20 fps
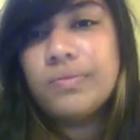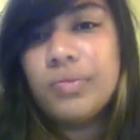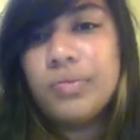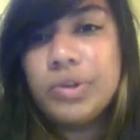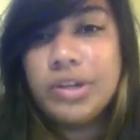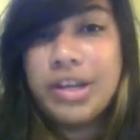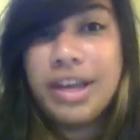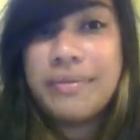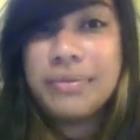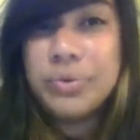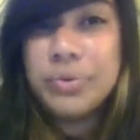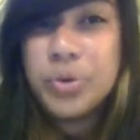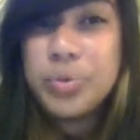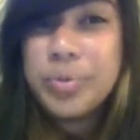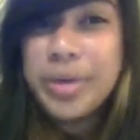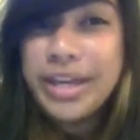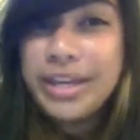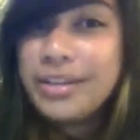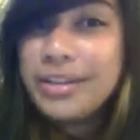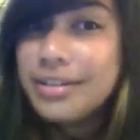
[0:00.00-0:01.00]
Well, you have a
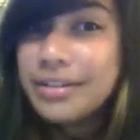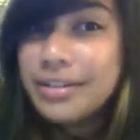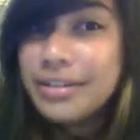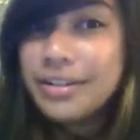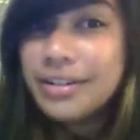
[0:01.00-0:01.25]
roommate.